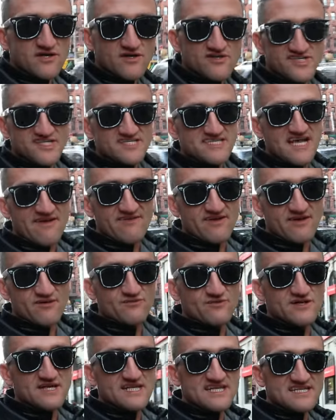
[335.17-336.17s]
So she's having a
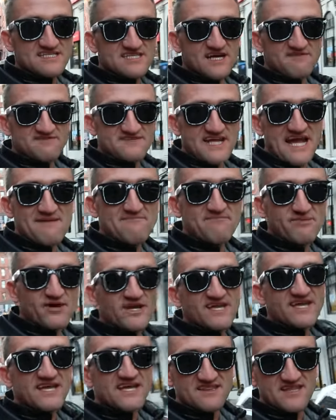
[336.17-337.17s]
really tough time
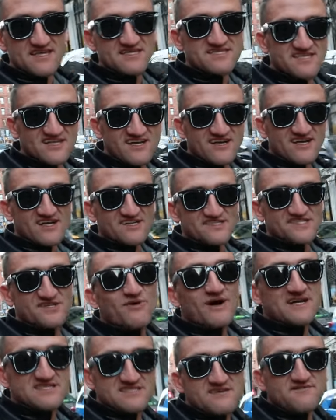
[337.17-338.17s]
booking it this year because she
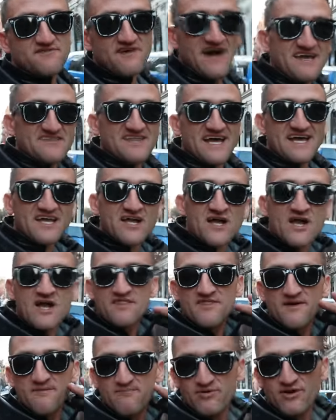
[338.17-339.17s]
wants to find like
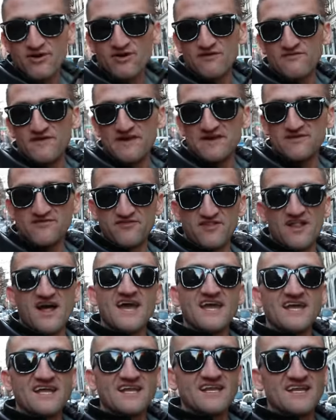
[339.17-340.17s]
the perfect
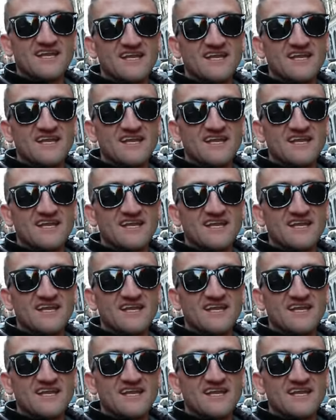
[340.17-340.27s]
flight.